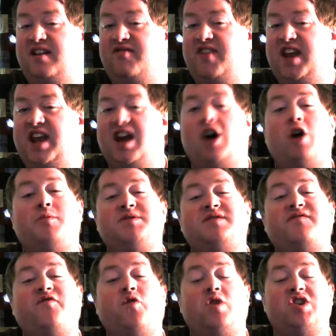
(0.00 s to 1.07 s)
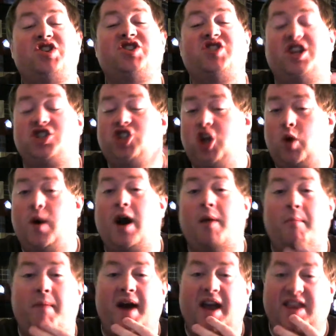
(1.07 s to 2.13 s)
that it almost forces us to go out
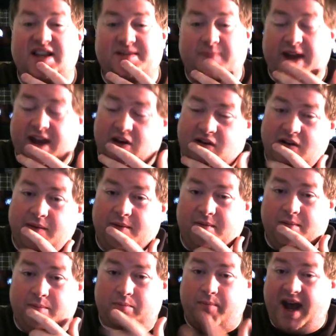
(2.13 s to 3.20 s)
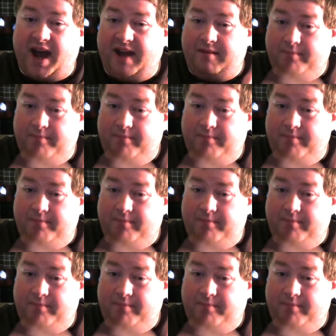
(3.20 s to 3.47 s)
and buy